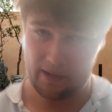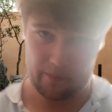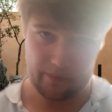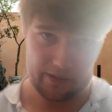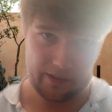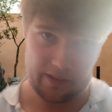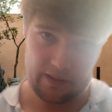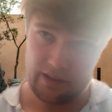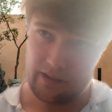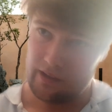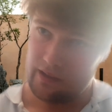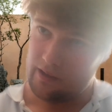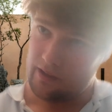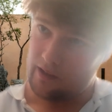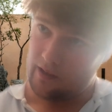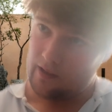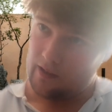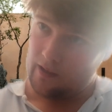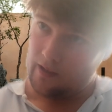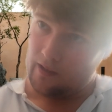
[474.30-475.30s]
anyway,
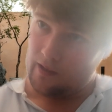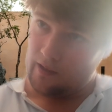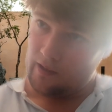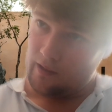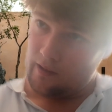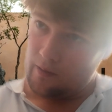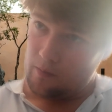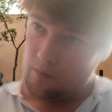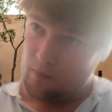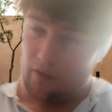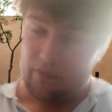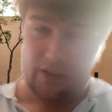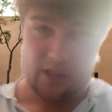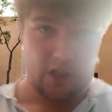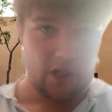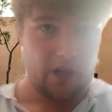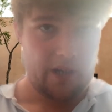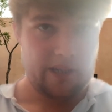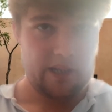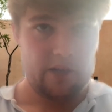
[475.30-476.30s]
I think
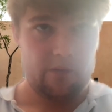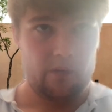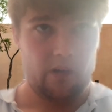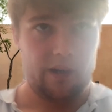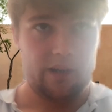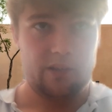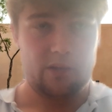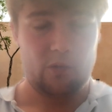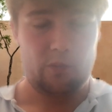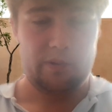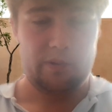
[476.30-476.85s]
Cherki and White will